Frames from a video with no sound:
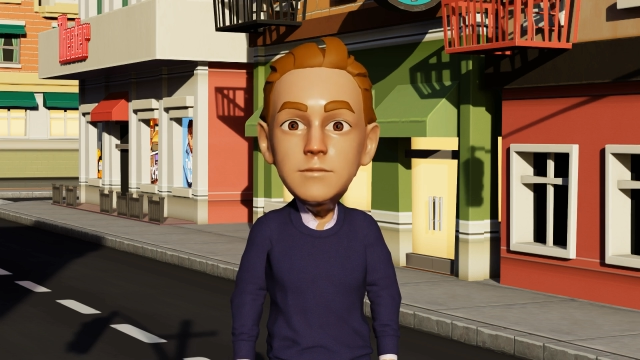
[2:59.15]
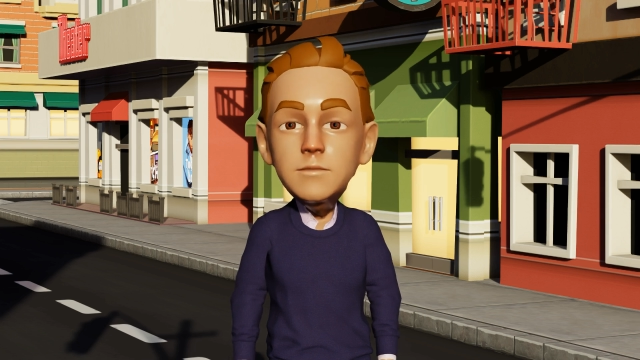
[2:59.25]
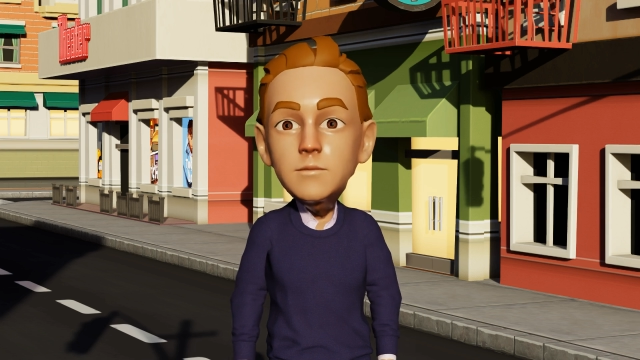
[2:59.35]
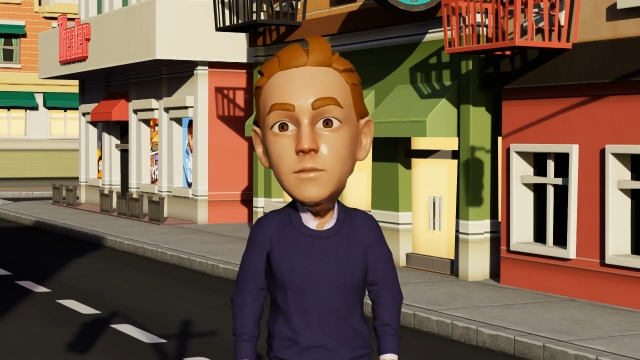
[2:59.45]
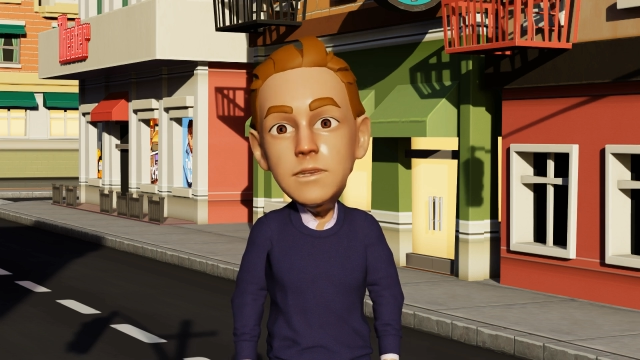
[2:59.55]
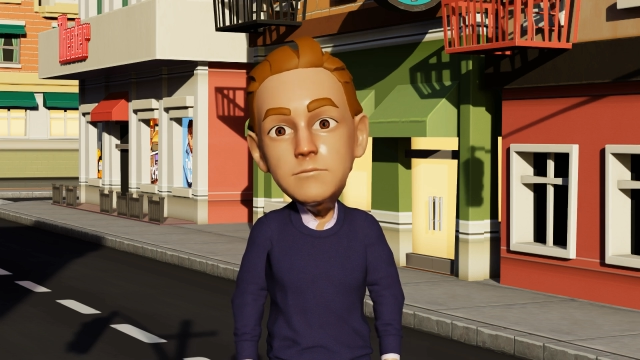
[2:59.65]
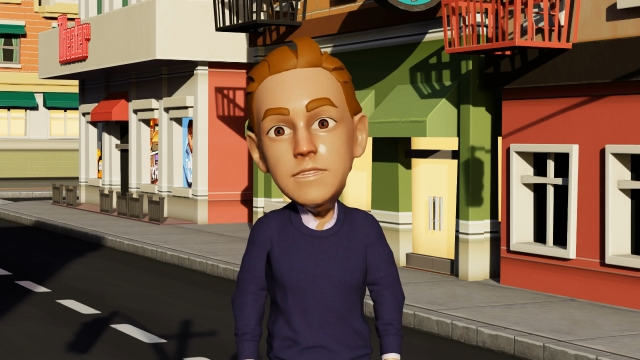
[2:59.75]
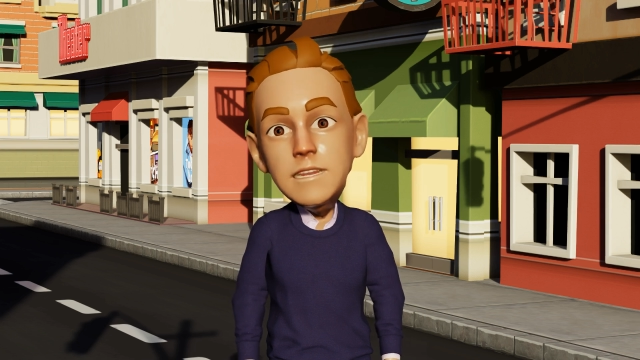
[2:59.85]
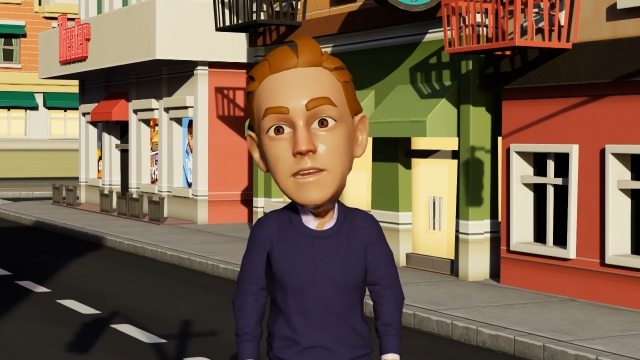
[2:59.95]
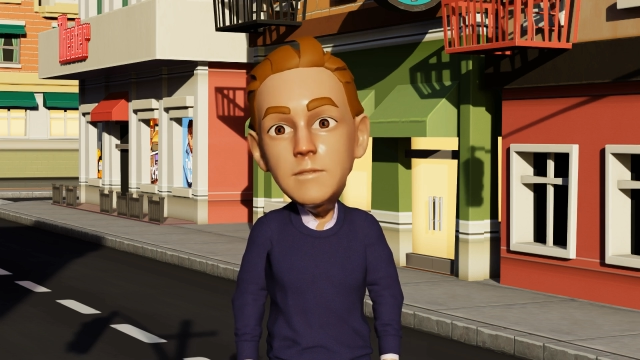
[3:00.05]
your claim
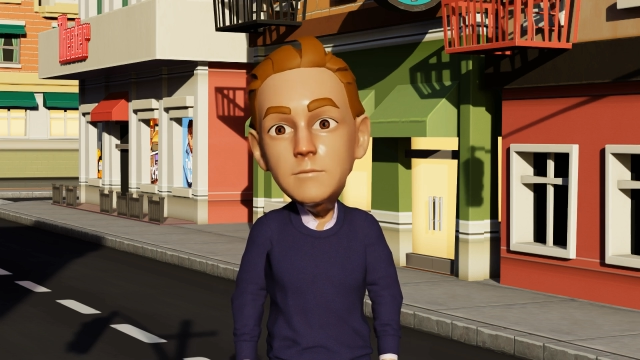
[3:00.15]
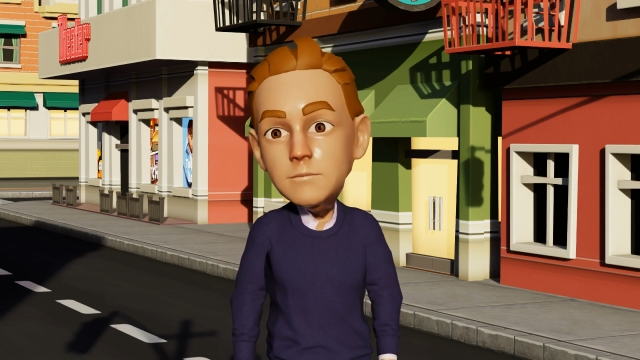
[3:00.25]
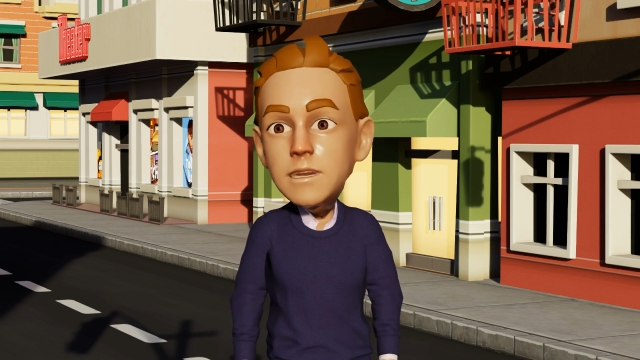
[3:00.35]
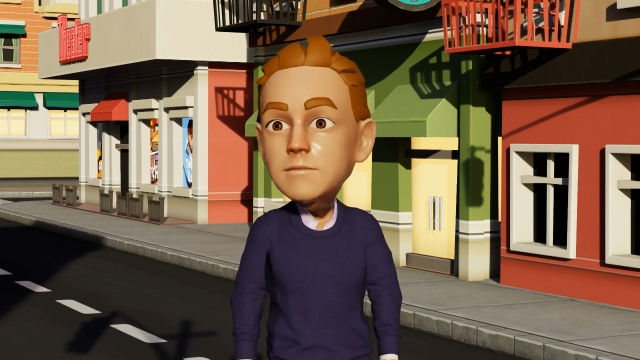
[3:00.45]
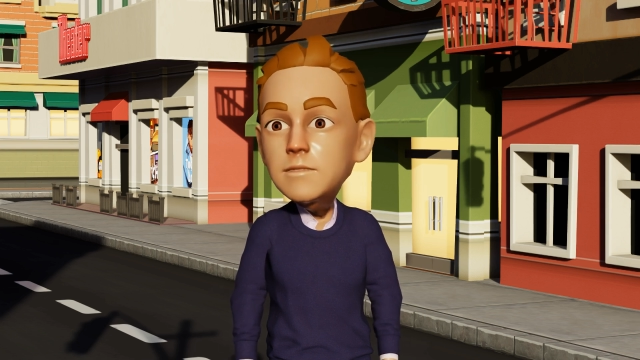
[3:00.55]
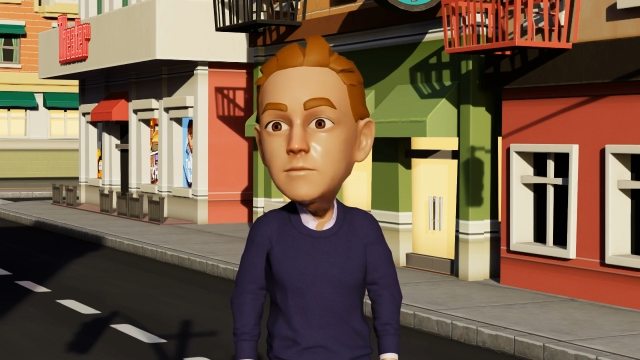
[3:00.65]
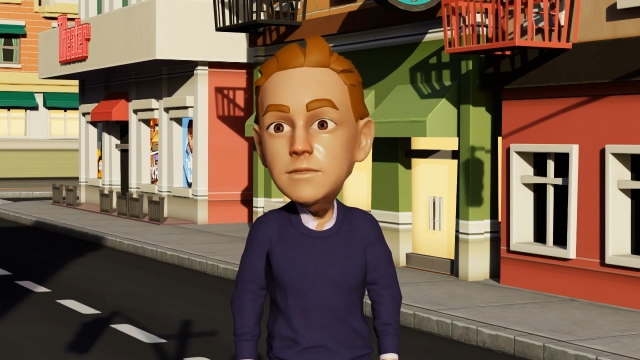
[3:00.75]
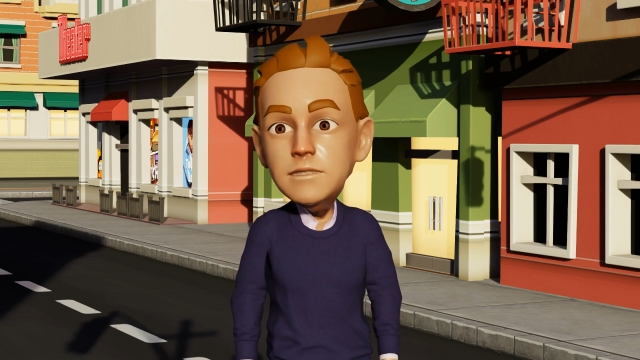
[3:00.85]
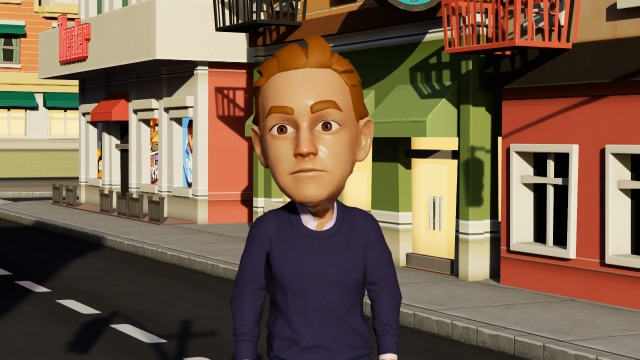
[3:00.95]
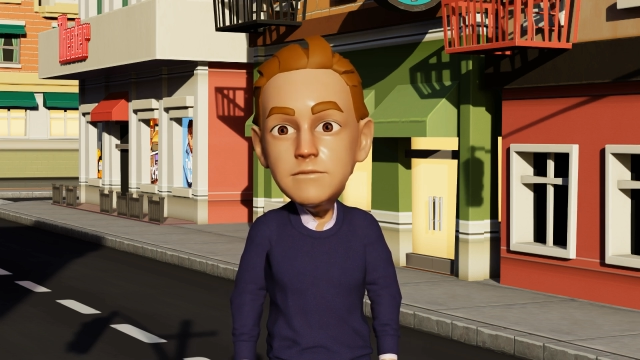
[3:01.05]
payout may be
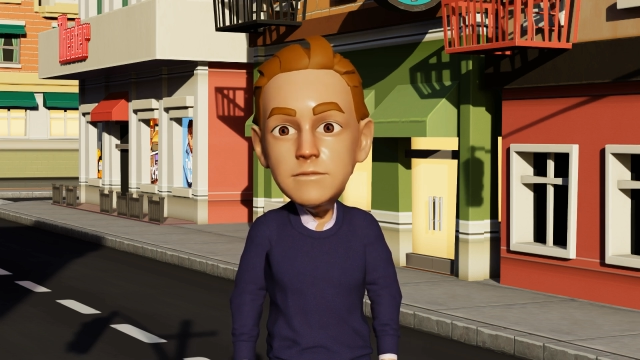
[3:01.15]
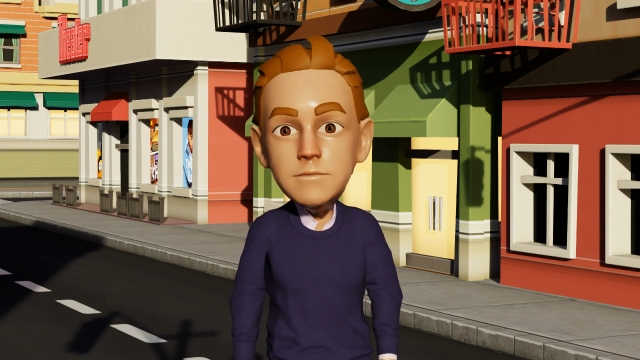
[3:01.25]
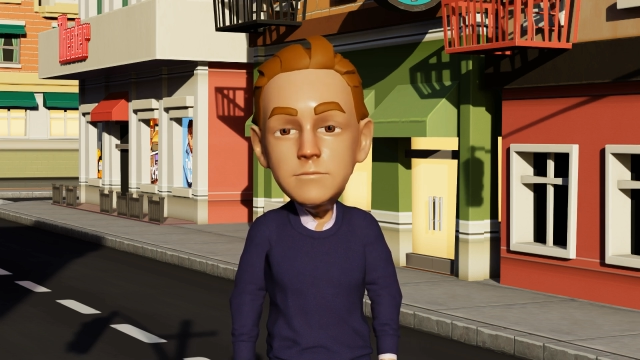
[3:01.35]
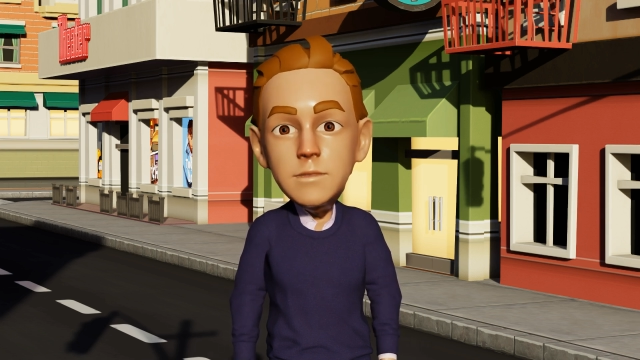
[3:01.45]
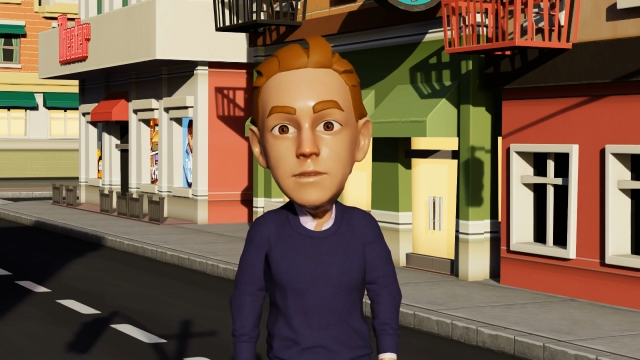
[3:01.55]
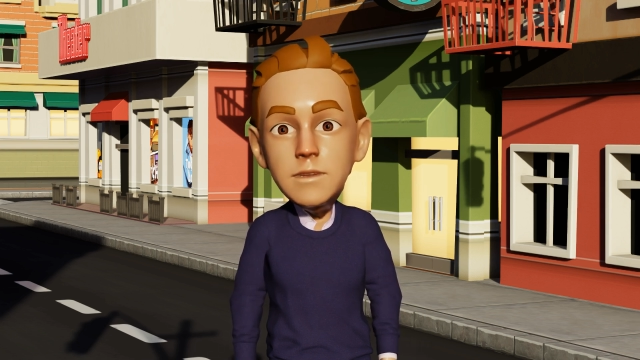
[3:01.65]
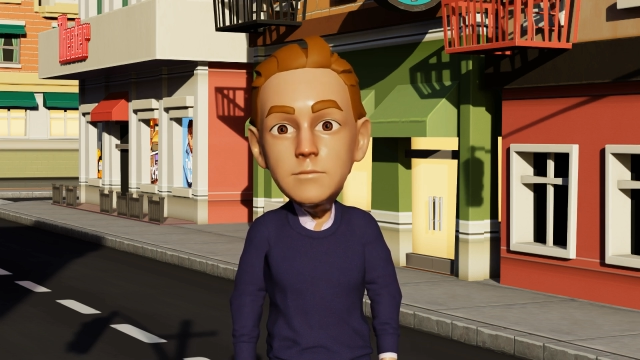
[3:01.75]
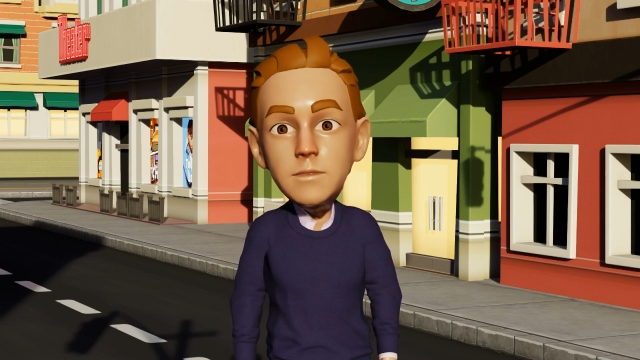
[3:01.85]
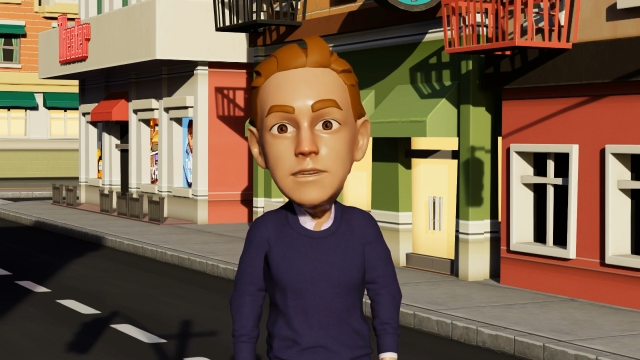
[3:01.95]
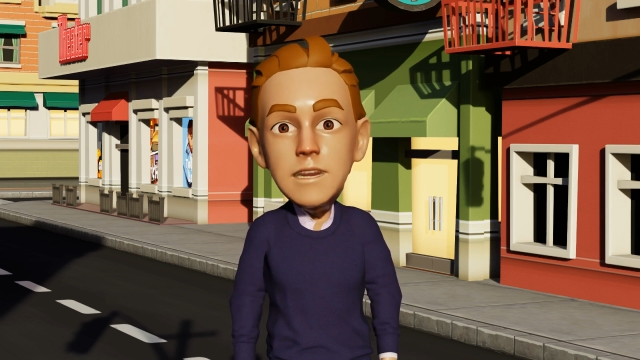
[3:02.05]
reduced, meaning
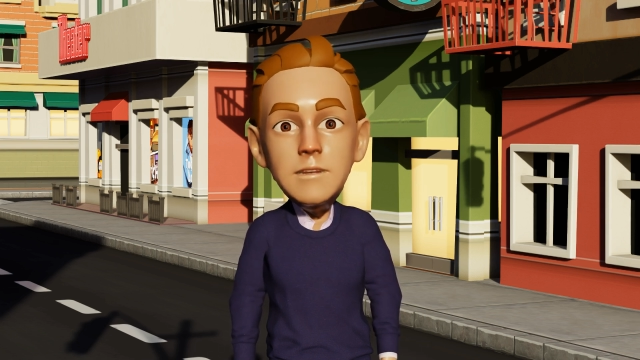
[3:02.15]
you might